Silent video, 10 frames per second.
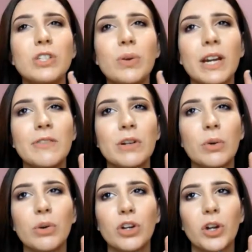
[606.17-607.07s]
Do you ever
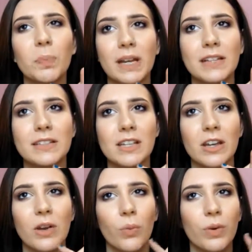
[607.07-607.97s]
order a
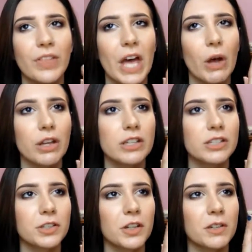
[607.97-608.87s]
pizza without a
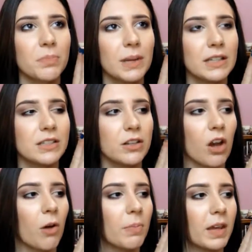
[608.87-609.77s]
certain pizza
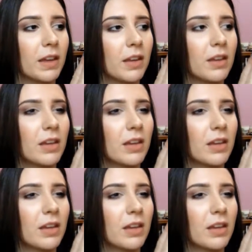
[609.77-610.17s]
topping